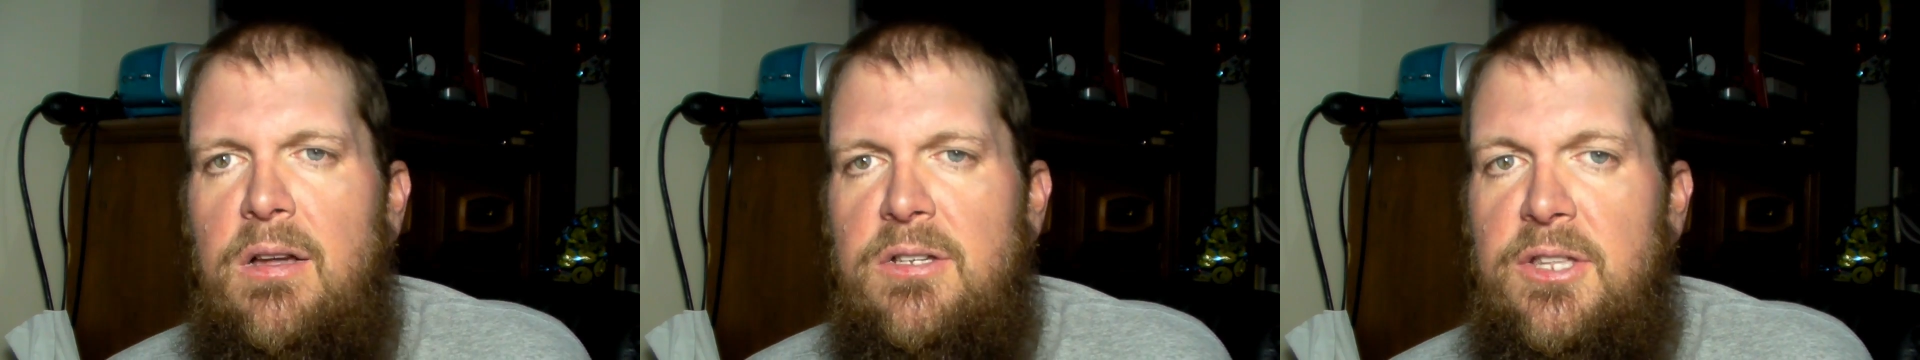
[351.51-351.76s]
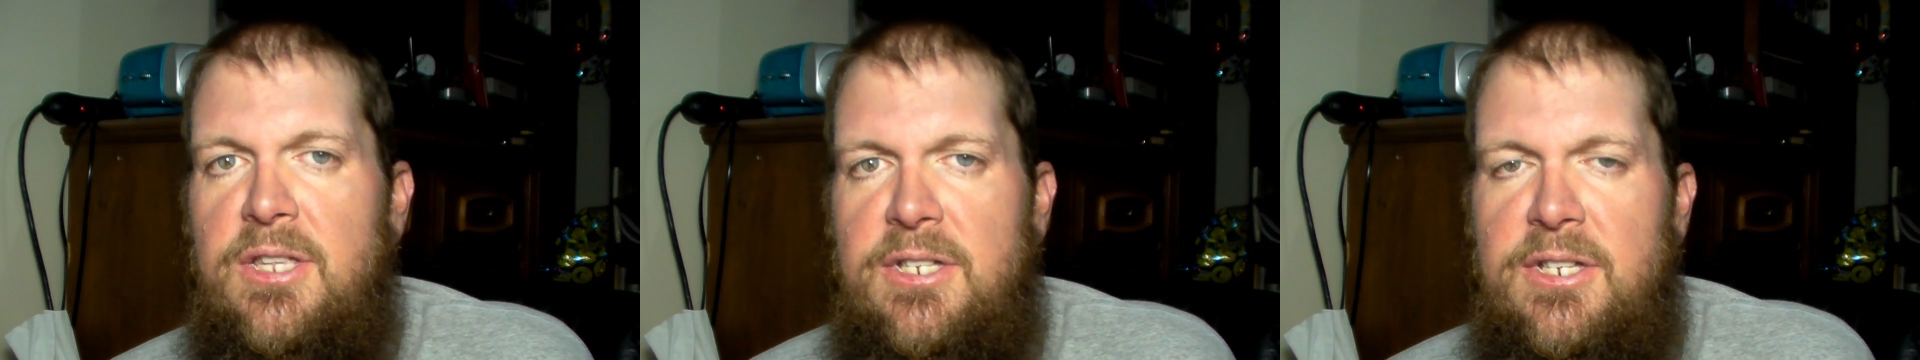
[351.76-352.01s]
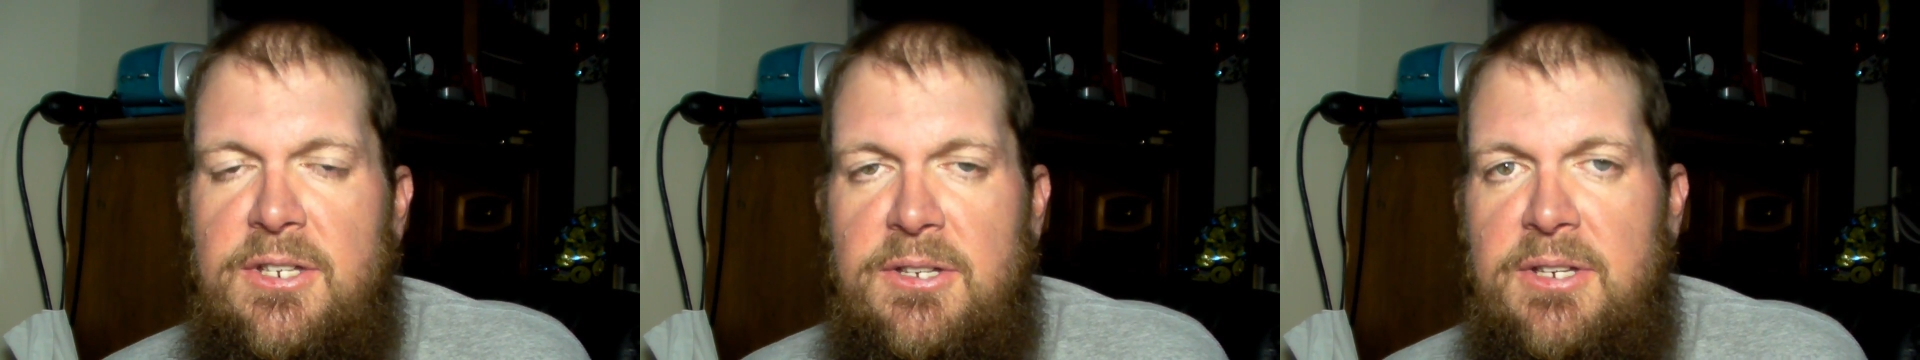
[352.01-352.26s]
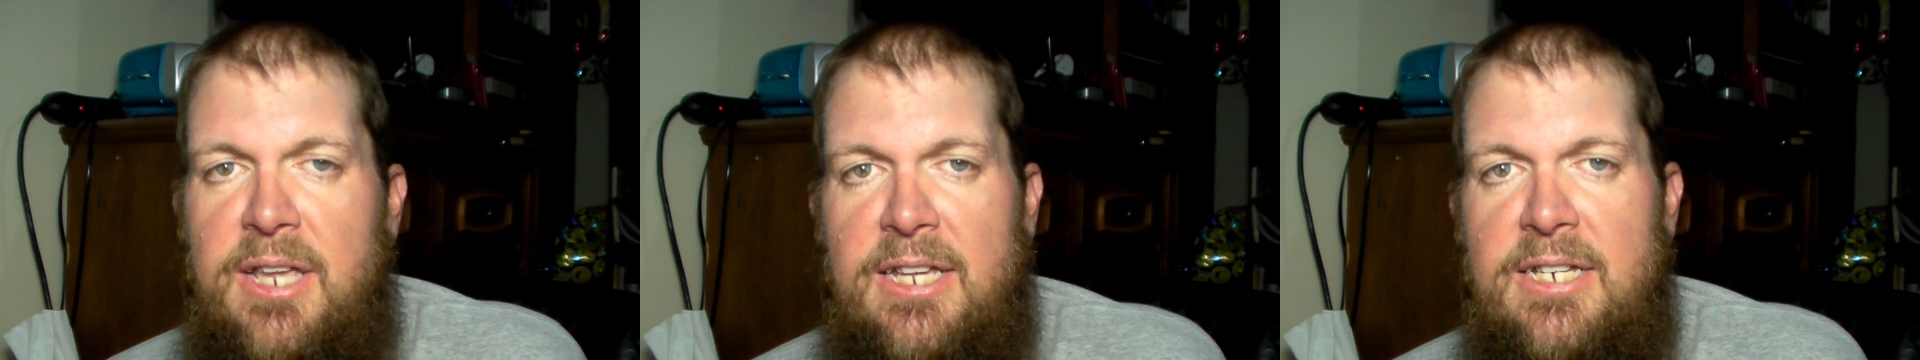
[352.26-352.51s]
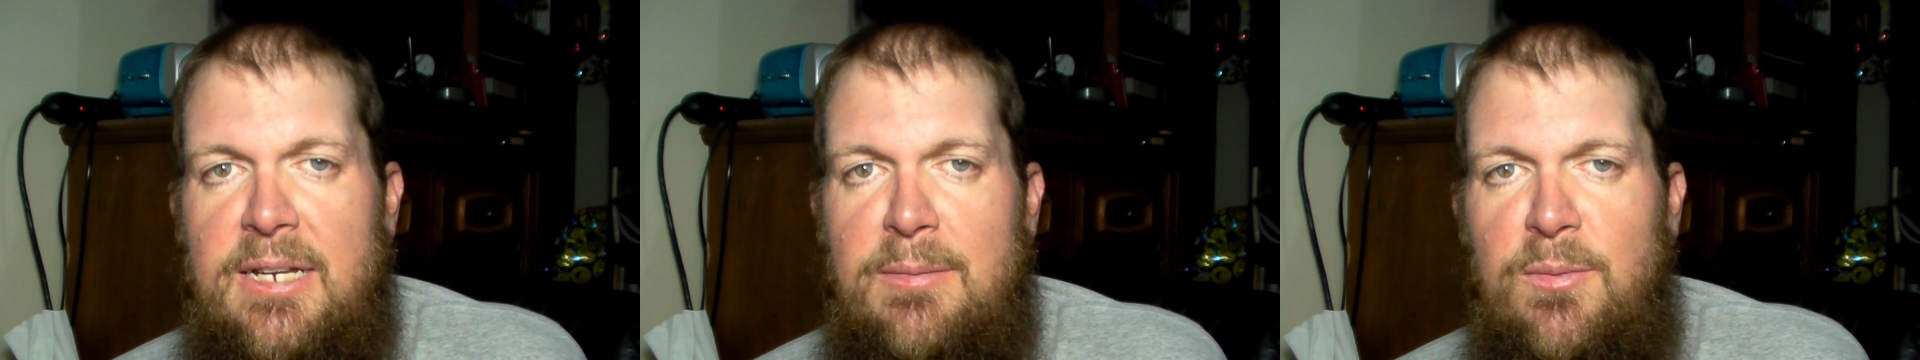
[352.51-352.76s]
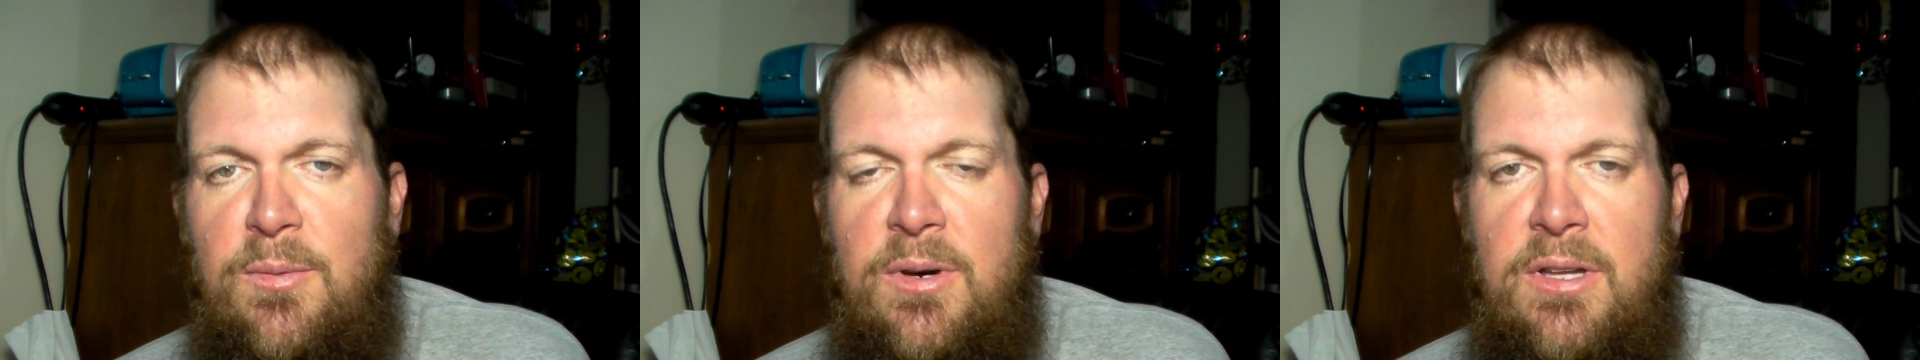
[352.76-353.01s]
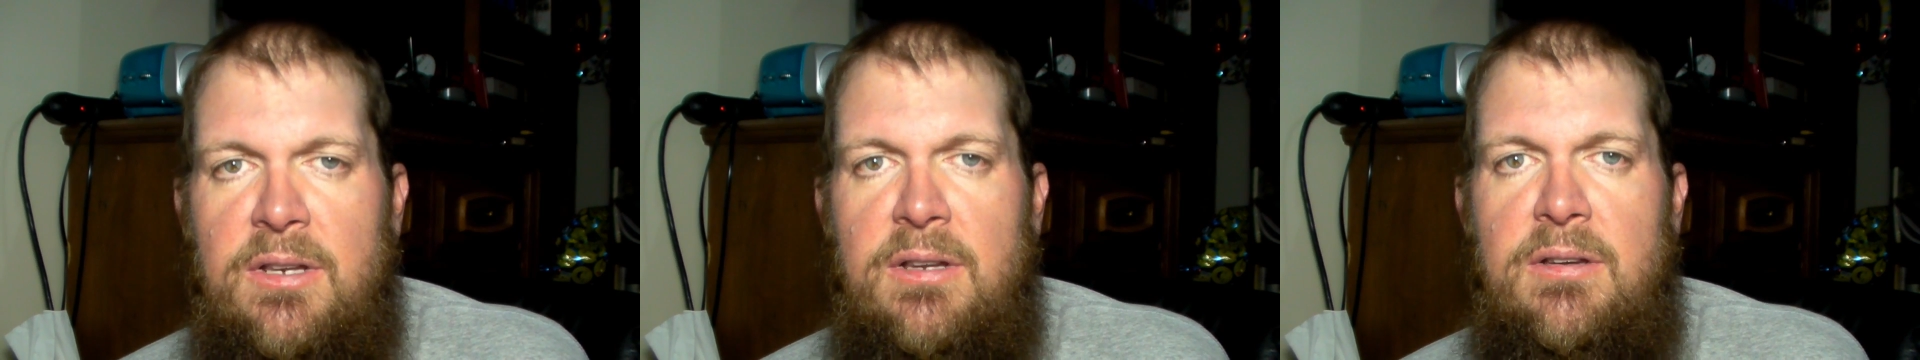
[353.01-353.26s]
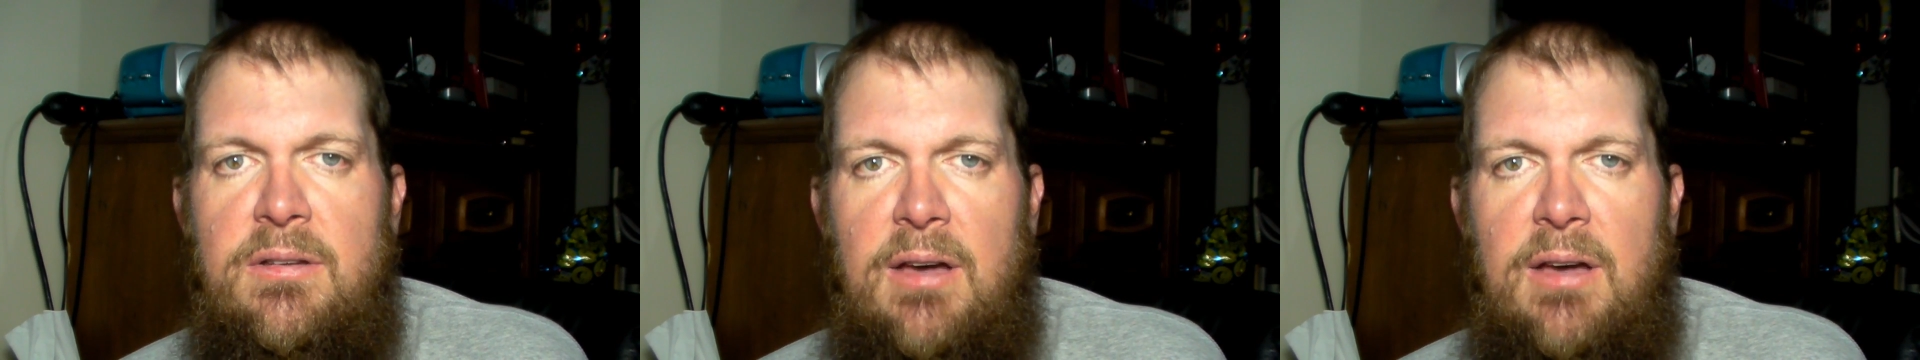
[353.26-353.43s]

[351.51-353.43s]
So this is test number 1.